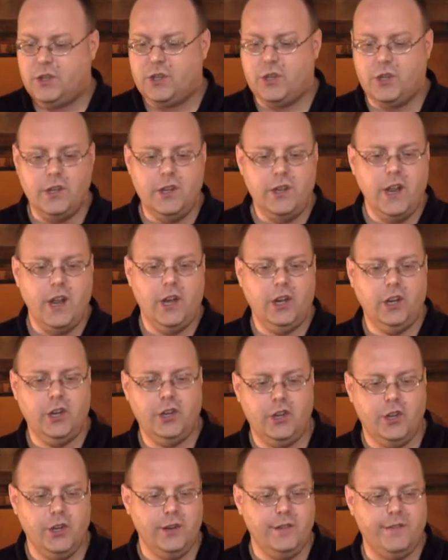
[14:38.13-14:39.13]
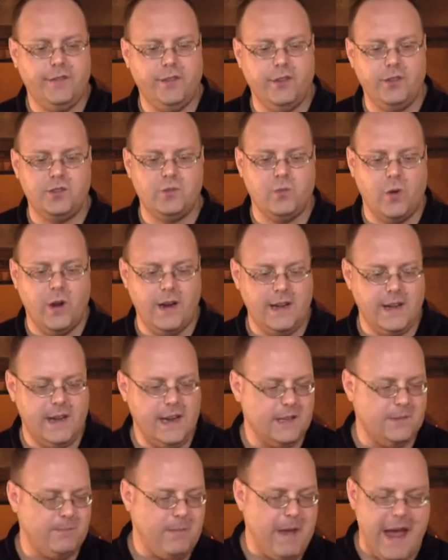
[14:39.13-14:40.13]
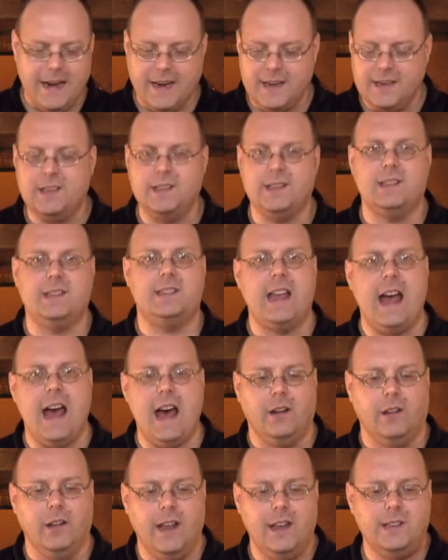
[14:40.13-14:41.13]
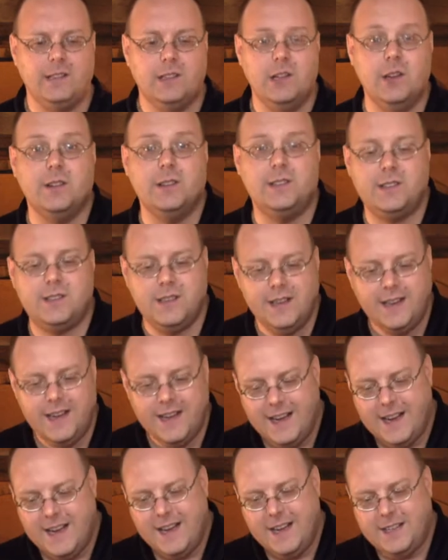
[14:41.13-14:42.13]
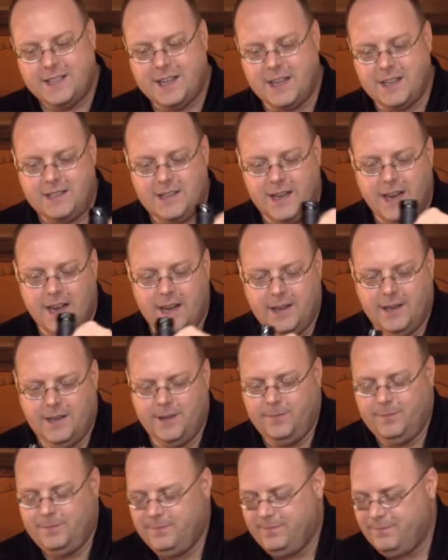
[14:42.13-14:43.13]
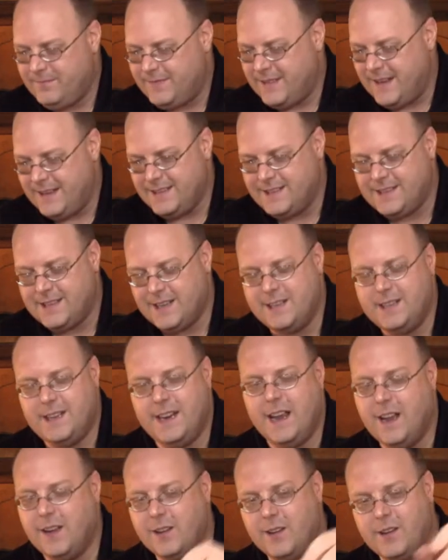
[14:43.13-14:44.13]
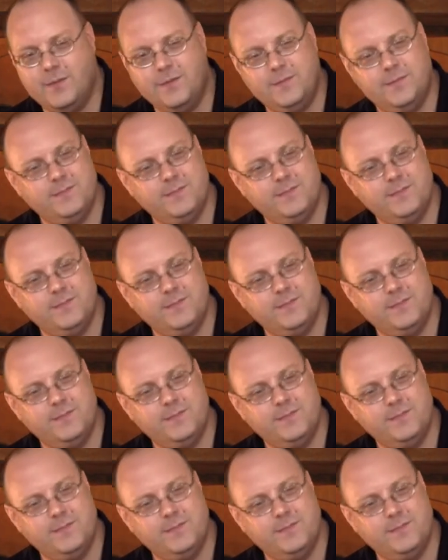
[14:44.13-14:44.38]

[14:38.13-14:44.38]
good good first wine to get back into the saddle as Lewis, Sant, uh, not Santiago,